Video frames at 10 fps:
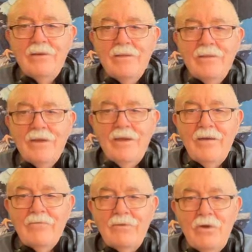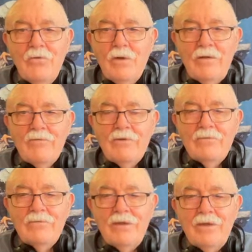They have no
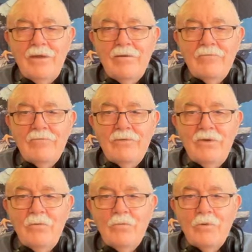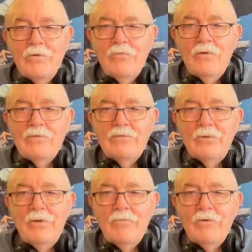evidence, they have no proof
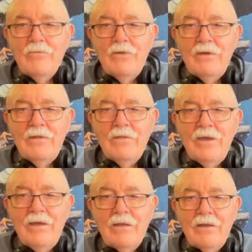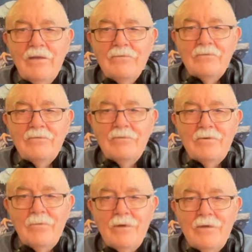whatsoever of any of the allegations that they're
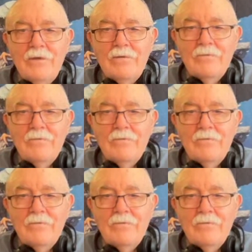making.